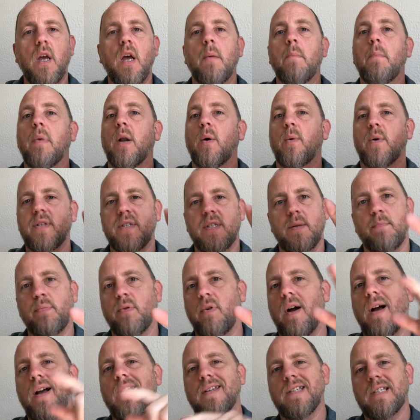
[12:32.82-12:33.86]
but I was
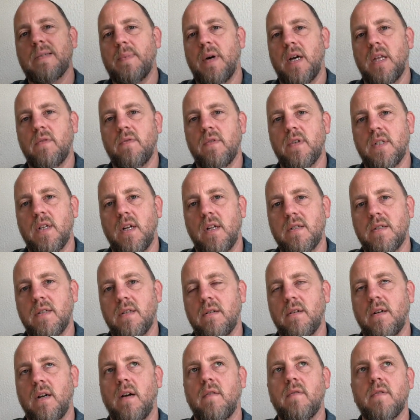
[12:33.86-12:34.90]
surprised by the results of
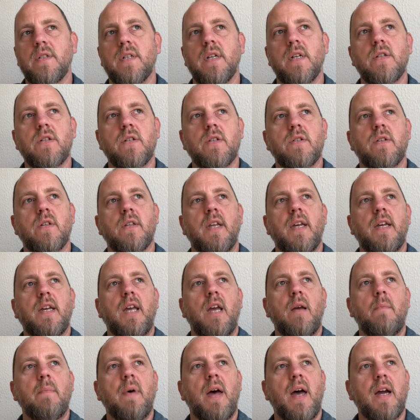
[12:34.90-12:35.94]
their conversation. So they
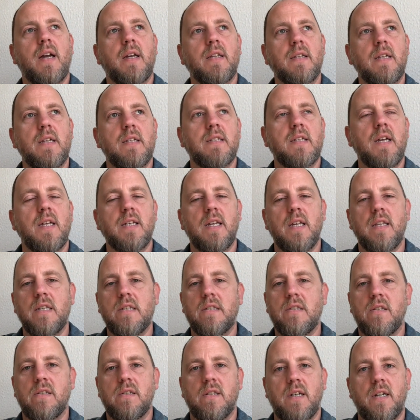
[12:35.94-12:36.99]
came back and they said, yeah,
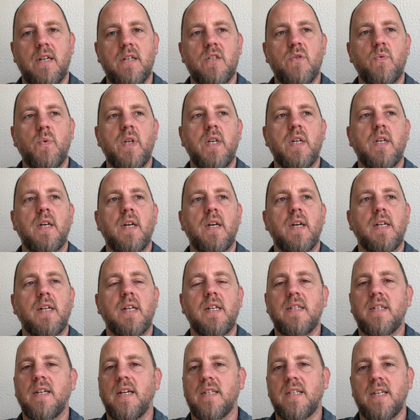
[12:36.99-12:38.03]
this looks like a sweet gig and
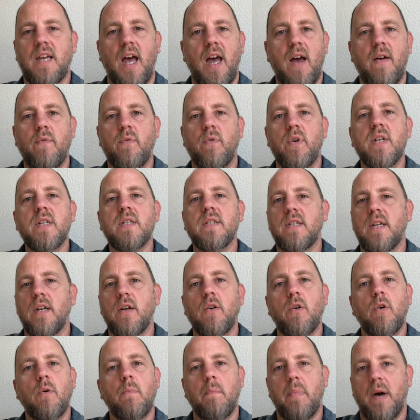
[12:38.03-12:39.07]
it ticks every
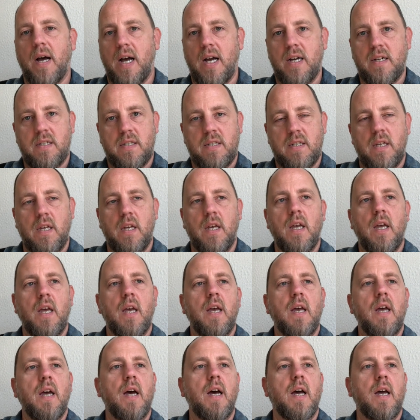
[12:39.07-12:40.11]
single box.
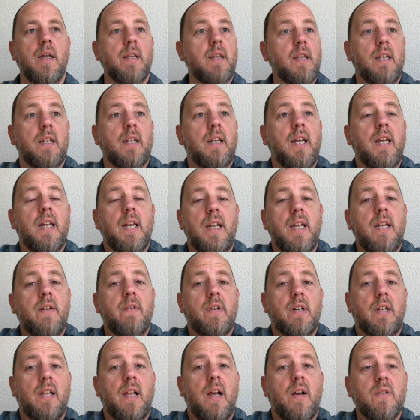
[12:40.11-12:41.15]
It even
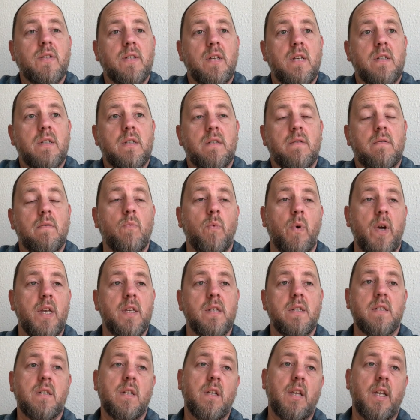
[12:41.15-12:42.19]
allows us
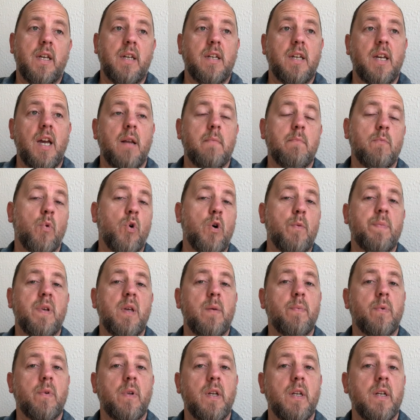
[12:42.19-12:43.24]
ways to get more
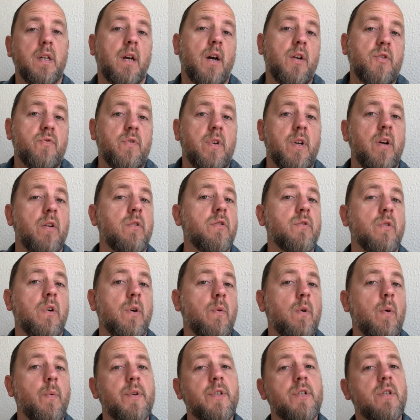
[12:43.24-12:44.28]
people in country here doing
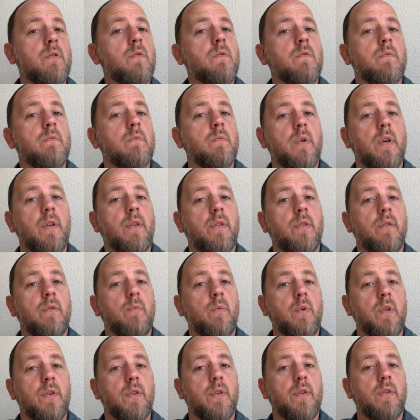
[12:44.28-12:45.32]
what we do
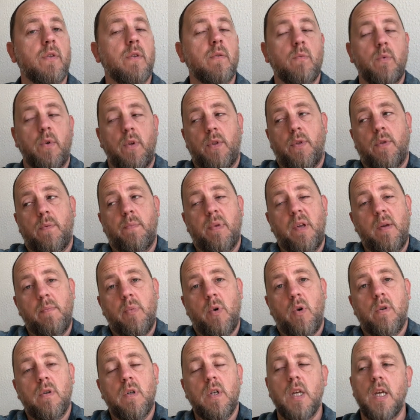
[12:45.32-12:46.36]
with
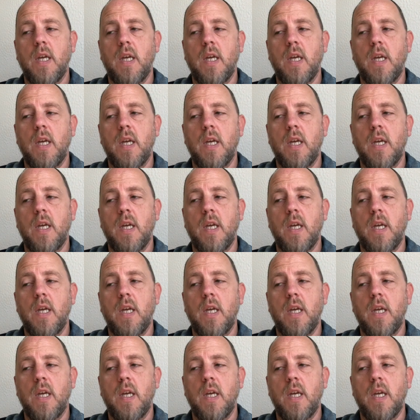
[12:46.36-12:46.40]
people.